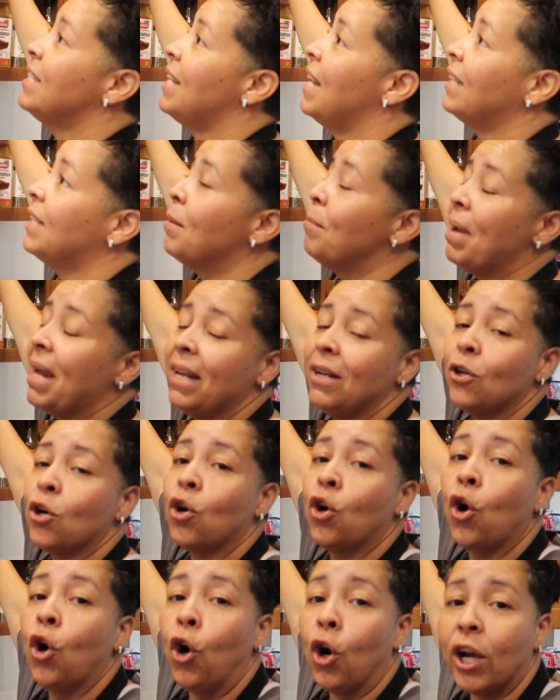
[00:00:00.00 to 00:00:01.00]
is not the
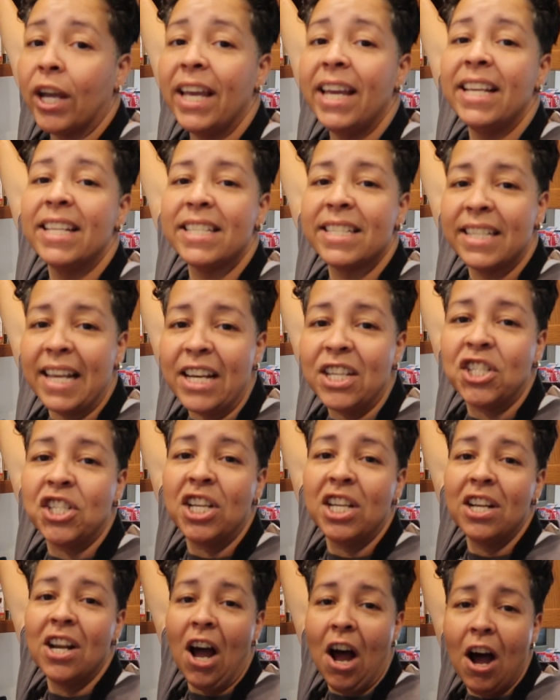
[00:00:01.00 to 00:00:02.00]
main cooking
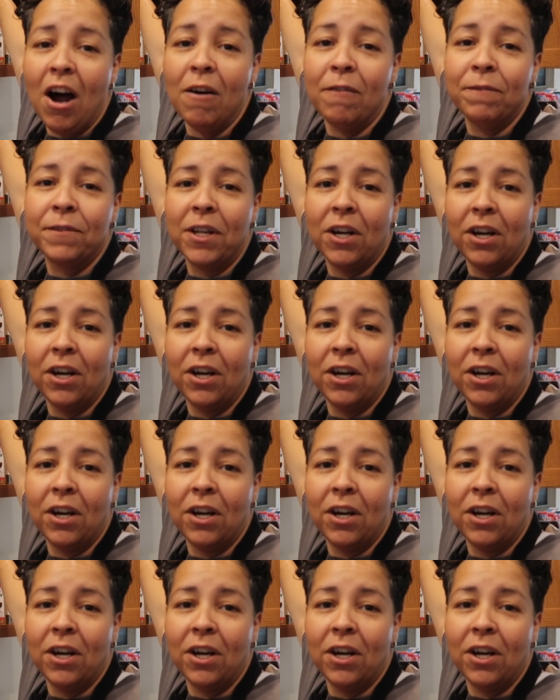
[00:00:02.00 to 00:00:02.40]
session of